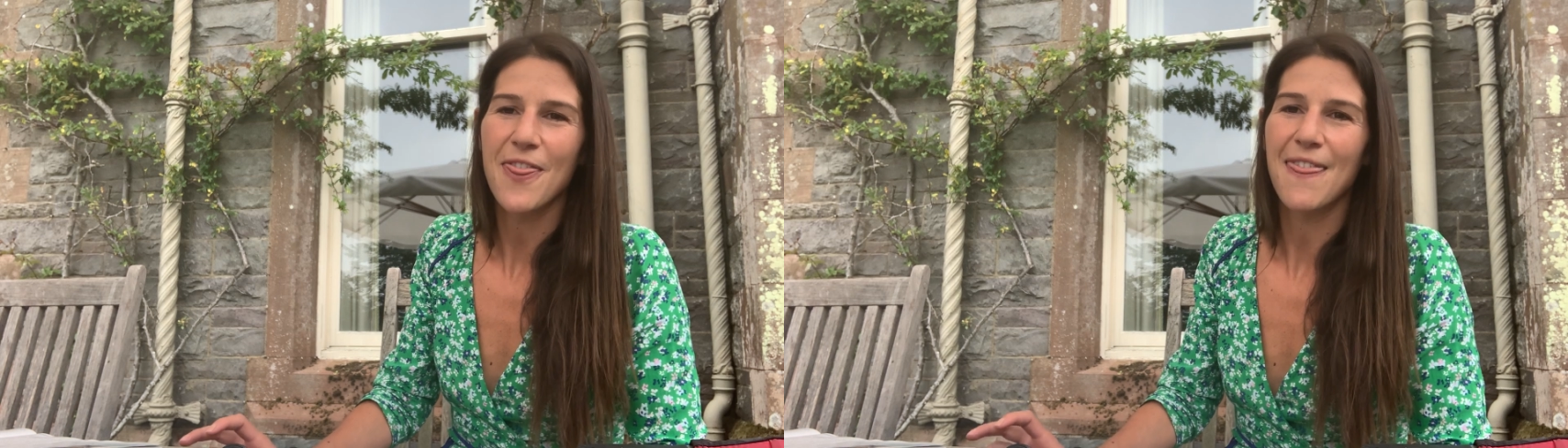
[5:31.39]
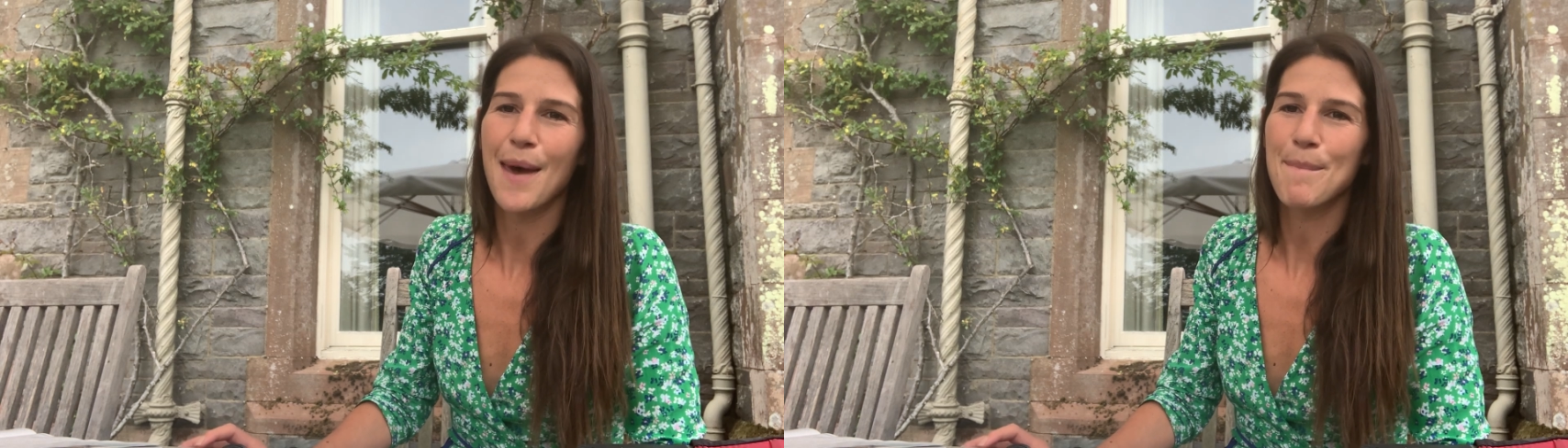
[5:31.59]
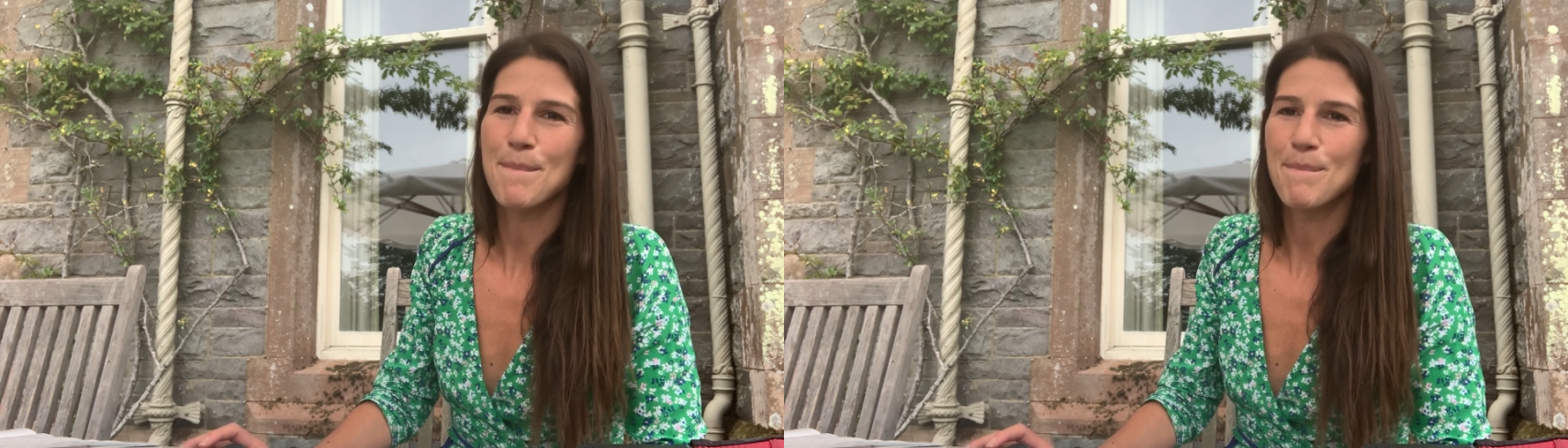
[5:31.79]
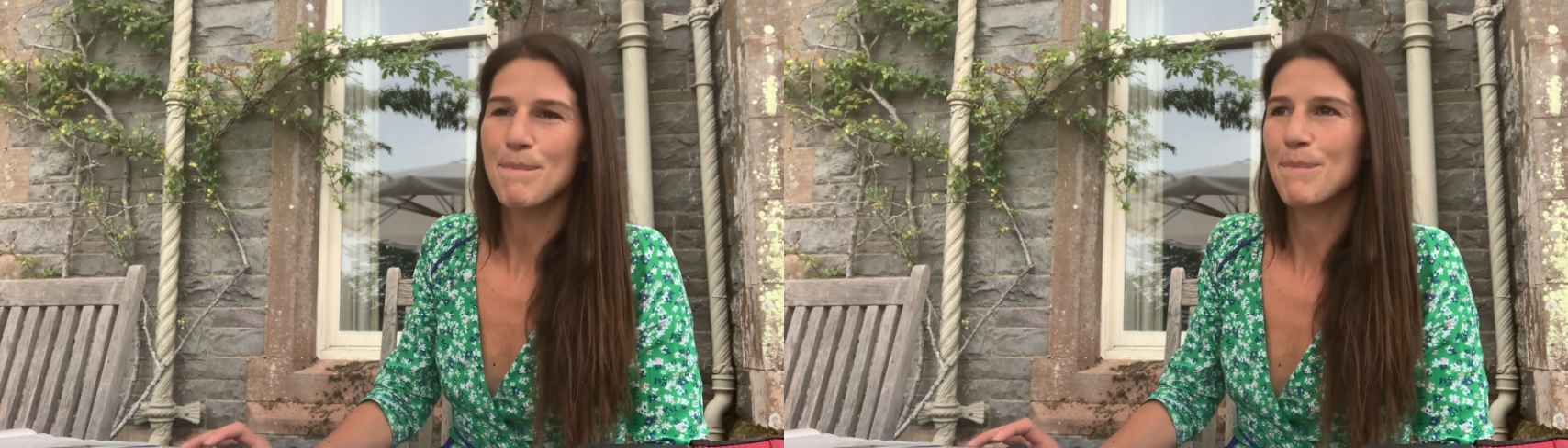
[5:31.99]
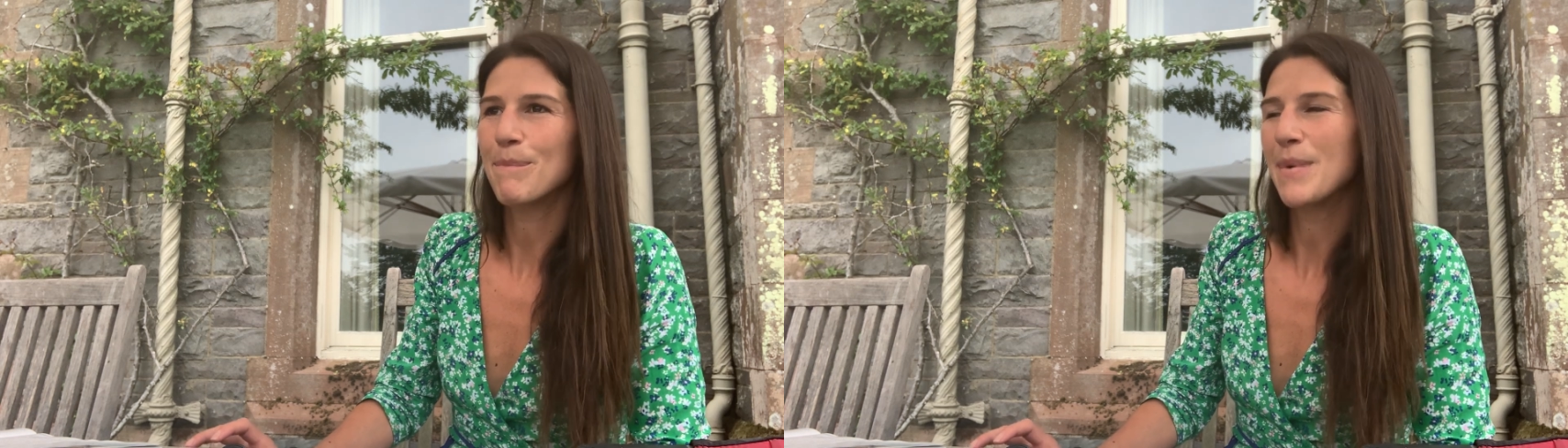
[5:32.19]
that
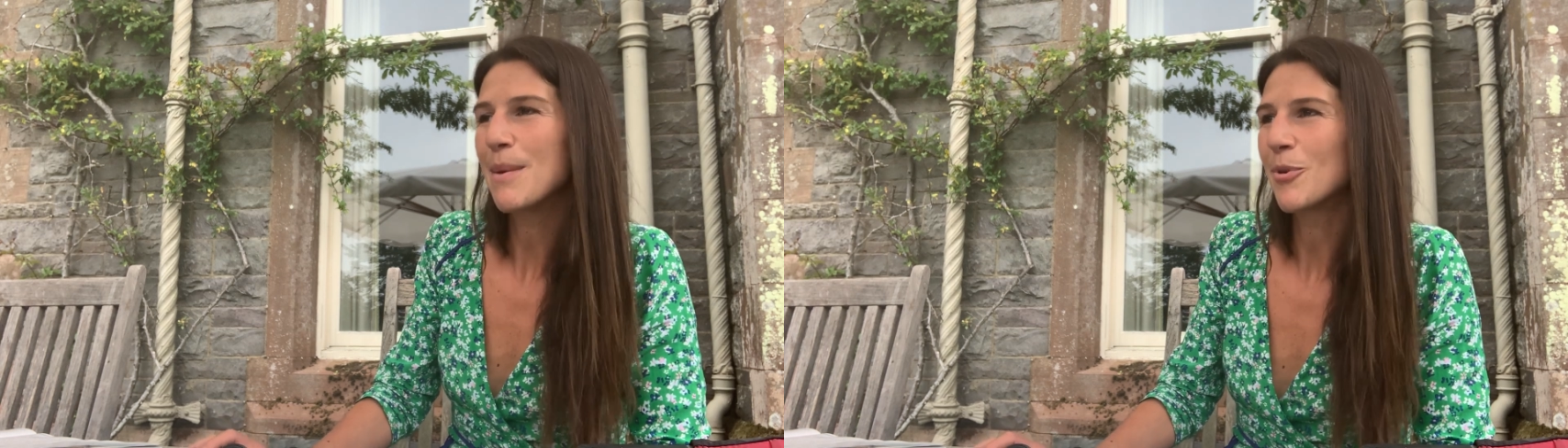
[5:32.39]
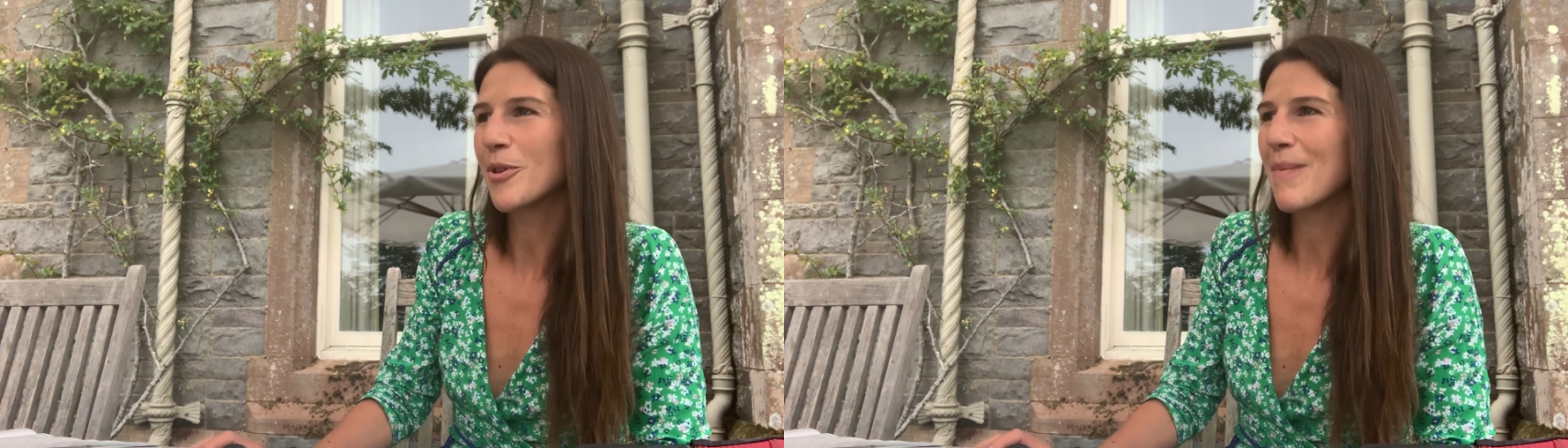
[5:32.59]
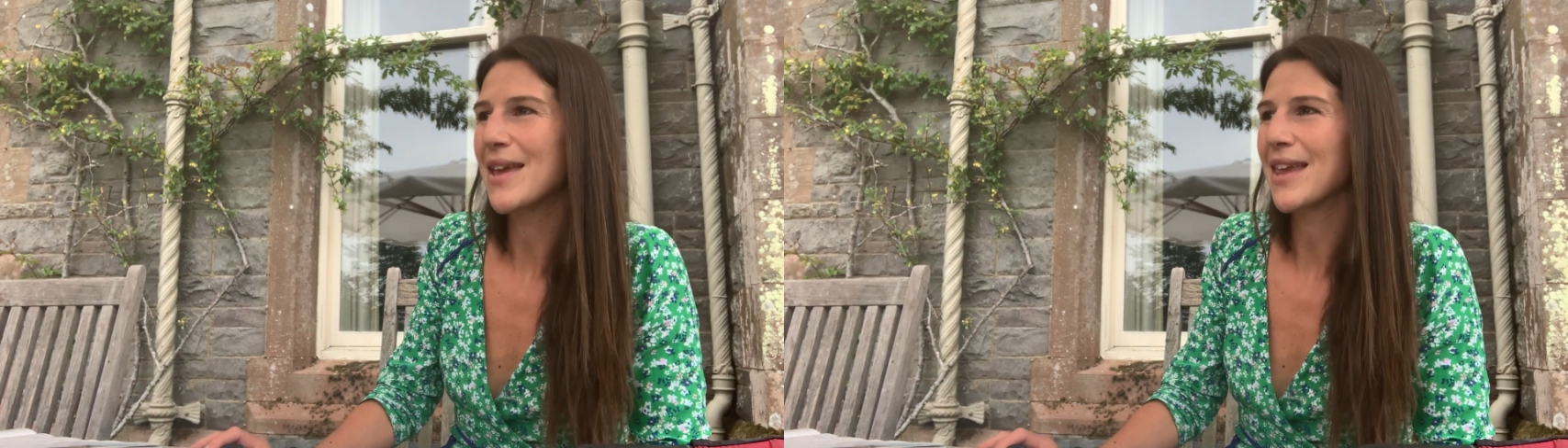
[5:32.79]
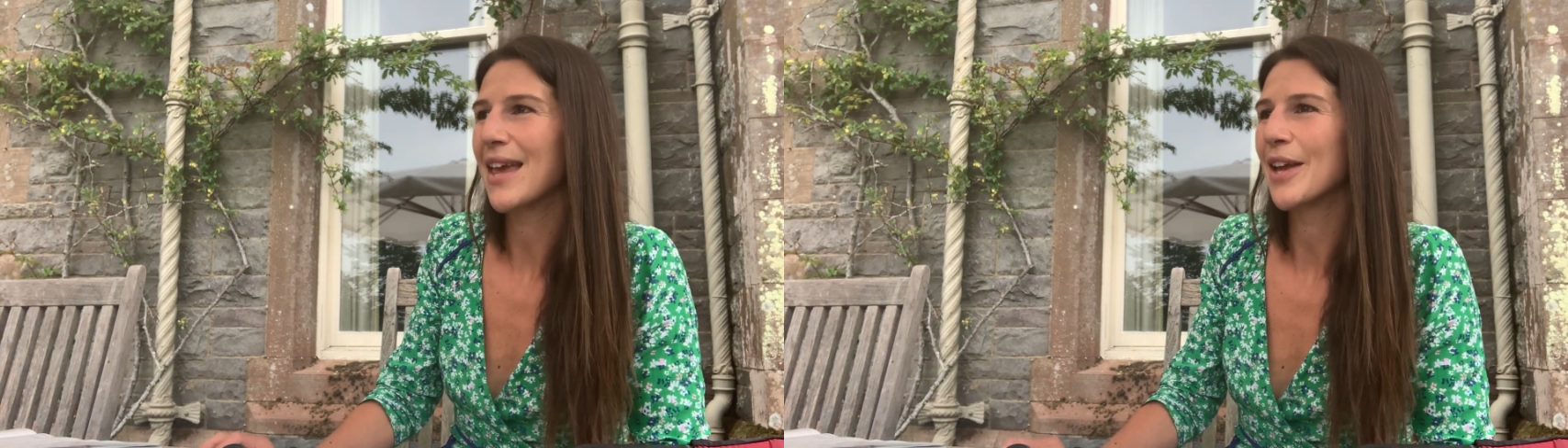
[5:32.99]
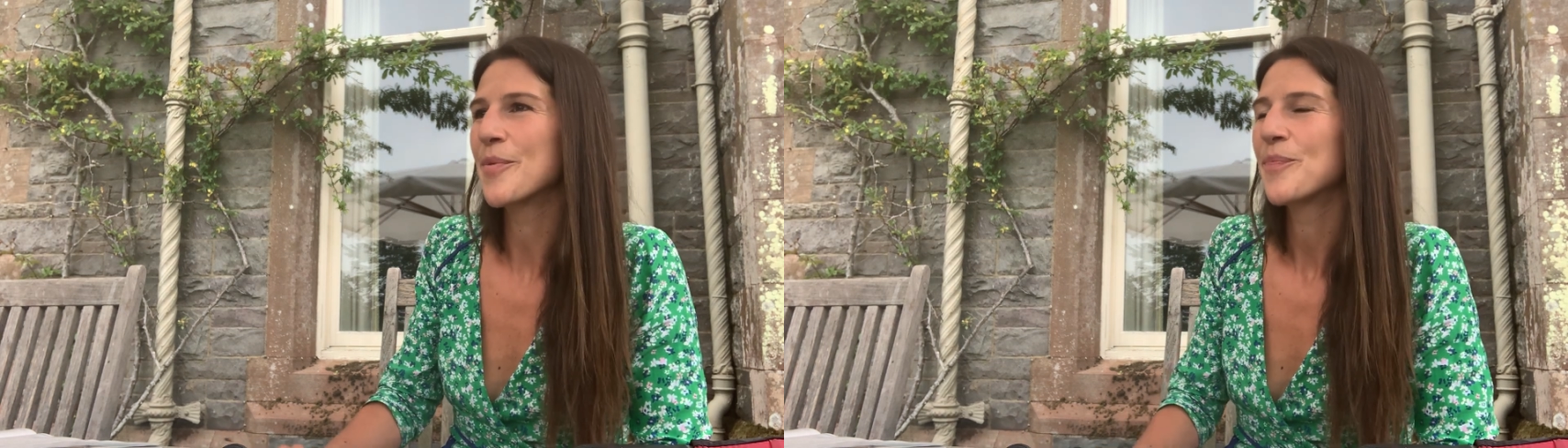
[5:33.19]
people are
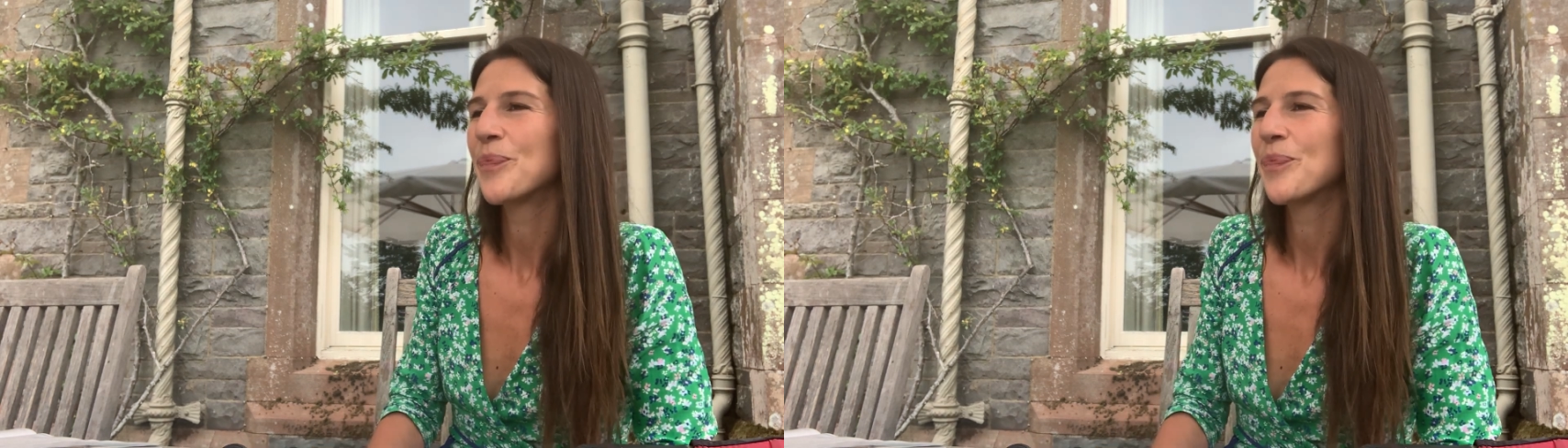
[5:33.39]
making,